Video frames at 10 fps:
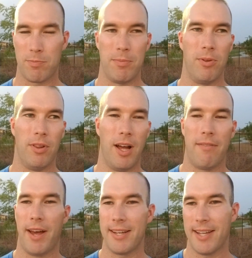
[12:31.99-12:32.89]
People love
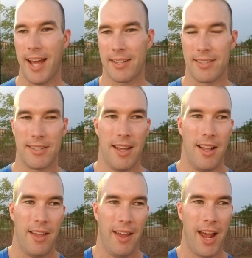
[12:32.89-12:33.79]
high taxes,
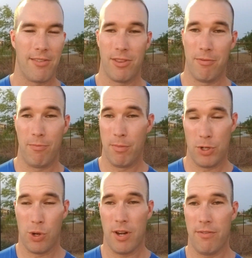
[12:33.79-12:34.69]
and the
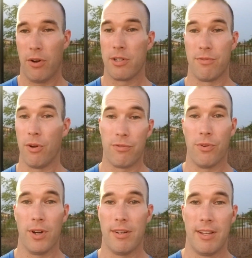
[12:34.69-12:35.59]
majority of voters vote
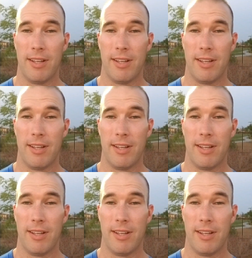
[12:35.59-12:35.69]
for it.